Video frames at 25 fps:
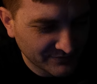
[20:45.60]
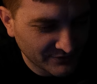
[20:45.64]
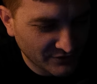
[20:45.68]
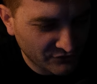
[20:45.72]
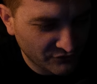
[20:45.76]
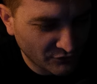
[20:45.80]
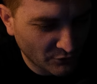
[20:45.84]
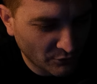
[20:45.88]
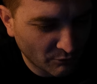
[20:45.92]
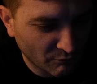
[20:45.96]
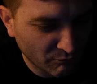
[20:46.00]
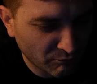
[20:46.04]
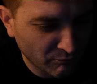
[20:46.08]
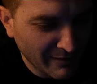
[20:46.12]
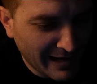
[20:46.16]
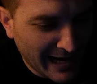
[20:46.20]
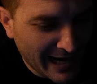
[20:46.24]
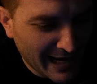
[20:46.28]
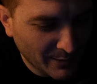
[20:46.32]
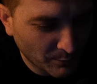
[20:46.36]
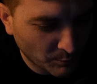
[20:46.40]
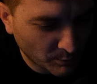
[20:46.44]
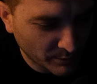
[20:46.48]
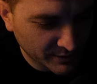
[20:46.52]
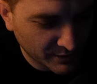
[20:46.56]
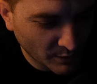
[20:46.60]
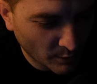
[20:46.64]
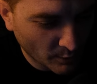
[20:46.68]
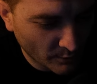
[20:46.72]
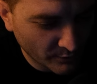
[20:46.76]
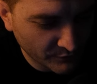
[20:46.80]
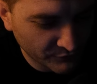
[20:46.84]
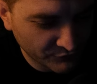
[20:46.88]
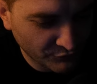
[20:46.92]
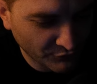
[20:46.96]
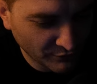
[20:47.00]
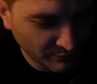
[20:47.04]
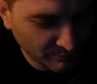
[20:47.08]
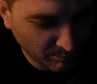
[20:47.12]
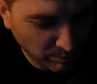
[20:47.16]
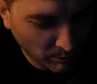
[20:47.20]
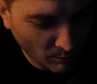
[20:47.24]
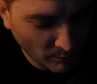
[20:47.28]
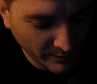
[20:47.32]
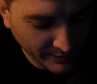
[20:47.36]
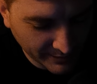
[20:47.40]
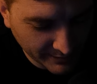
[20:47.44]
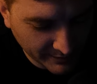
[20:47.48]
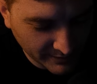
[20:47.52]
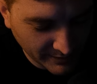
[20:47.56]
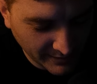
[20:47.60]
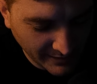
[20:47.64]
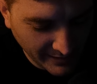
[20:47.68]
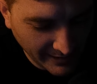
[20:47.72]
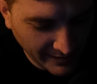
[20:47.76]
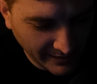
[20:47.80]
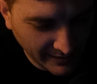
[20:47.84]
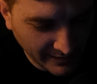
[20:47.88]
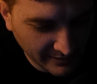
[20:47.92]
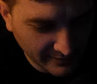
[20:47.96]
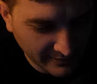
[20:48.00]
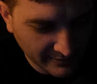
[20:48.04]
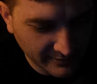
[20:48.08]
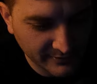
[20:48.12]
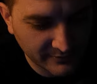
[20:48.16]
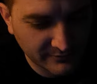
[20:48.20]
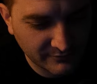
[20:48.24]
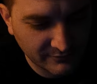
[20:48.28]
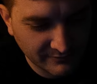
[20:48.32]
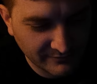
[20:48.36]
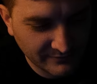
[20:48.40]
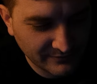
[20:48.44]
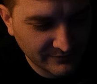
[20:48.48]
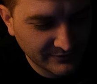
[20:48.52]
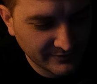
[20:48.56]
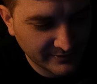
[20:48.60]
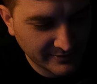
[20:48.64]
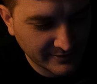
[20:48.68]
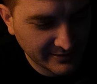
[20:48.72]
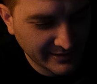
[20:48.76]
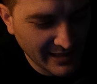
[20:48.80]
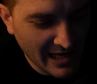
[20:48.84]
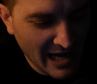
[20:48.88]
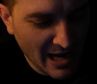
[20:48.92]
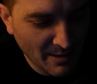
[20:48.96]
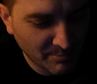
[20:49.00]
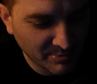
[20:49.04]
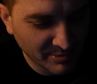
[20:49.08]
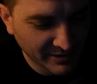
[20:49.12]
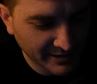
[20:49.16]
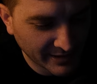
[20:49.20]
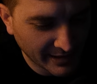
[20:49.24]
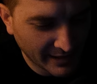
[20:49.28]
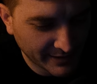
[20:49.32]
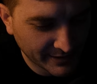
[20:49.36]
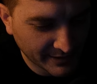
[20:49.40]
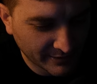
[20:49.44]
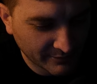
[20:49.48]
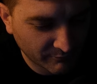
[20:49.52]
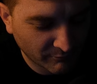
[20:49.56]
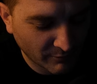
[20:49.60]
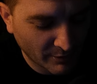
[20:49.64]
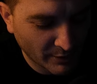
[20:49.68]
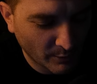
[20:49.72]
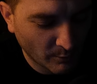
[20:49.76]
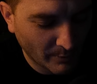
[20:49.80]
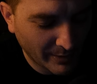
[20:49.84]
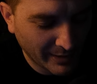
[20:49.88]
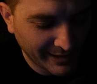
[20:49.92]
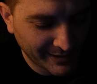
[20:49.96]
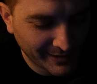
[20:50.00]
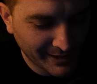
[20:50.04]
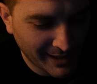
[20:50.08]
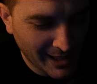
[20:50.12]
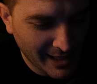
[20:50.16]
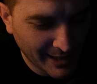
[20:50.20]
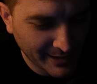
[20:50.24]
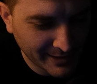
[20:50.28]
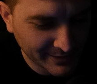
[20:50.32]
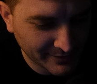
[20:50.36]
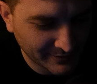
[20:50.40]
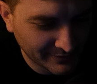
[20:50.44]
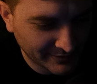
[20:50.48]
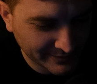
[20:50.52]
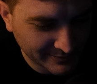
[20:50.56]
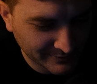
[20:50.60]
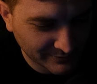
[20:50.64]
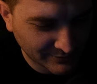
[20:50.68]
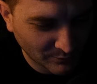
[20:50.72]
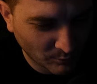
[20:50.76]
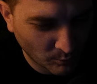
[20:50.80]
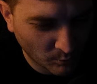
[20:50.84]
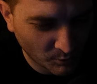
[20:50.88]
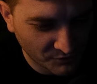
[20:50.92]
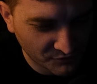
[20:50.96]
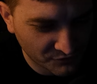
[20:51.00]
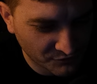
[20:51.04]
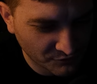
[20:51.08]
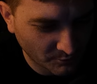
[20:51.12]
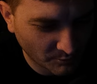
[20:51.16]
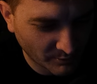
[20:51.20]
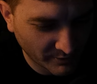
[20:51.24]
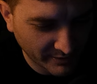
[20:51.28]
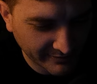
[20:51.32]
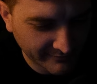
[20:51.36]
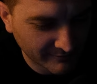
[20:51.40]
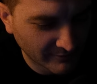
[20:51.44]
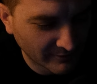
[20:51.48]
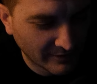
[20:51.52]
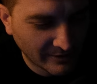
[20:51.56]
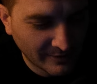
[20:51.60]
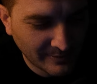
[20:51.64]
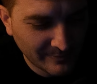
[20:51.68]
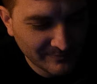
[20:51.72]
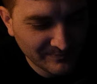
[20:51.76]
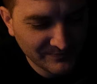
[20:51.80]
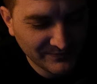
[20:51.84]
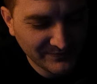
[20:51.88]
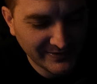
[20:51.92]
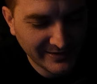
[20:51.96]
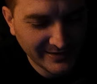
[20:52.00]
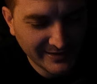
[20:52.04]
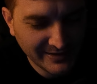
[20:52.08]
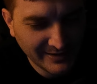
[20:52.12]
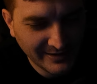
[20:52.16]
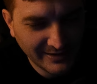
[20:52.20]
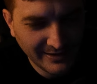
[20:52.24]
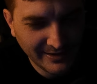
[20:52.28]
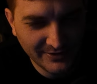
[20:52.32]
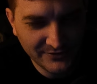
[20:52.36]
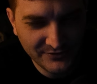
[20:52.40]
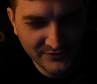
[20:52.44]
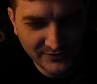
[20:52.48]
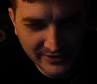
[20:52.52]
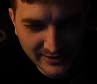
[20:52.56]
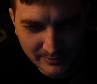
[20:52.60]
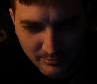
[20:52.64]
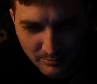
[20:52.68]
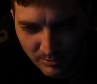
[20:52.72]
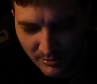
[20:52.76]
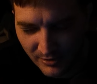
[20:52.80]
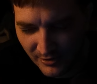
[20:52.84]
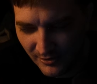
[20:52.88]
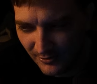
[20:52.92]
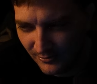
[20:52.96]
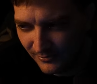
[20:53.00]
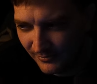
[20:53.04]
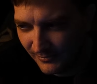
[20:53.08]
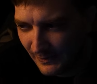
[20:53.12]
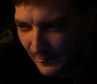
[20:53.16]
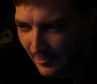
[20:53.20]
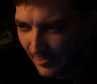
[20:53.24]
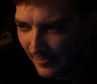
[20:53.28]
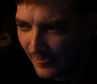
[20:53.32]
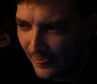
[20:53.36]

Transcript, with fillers: this little rat would go into the point and cap it and then run away and hide in like the woods or whatever. And it's like, bro.